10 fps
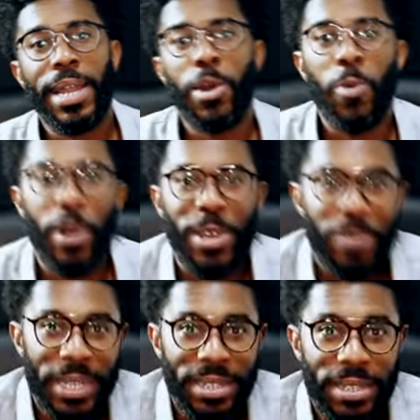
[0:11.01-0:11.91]
Hello,
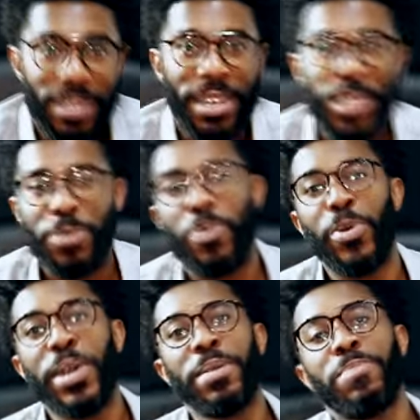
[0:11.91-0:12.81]
welcome. This is Discussion
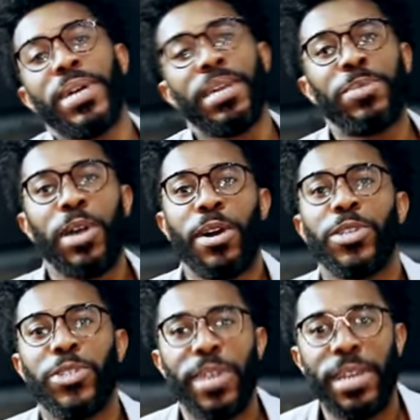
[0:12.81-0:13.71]
Point. My name's
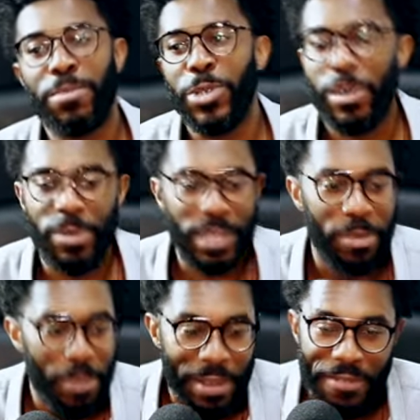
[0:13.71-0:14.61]
Archer and I'm joined with
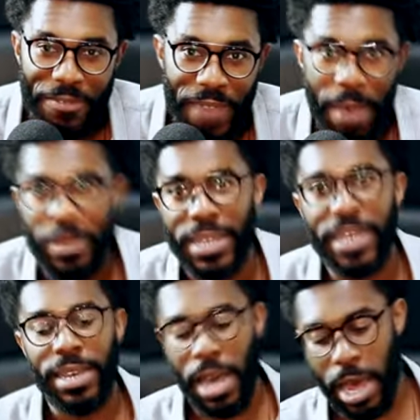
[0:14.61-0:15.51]
some of my
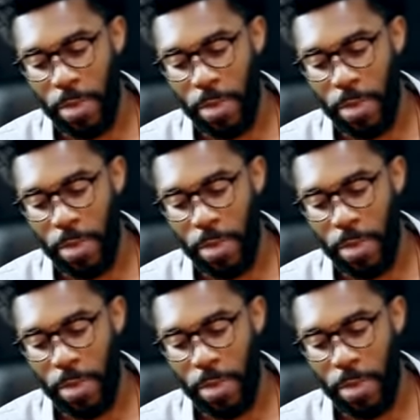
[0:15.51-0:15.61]
family.